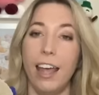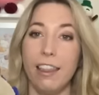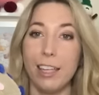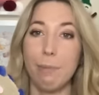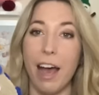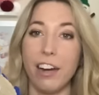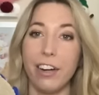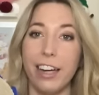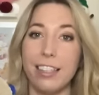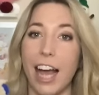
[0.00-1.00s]
and this
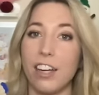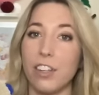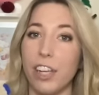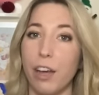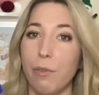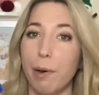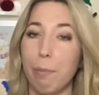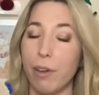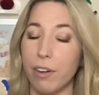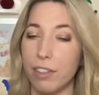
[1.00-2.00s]
pattern is actually a
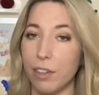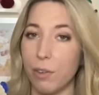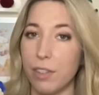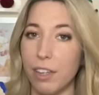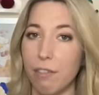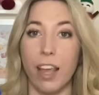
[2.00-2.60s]
Ribblr exclusive.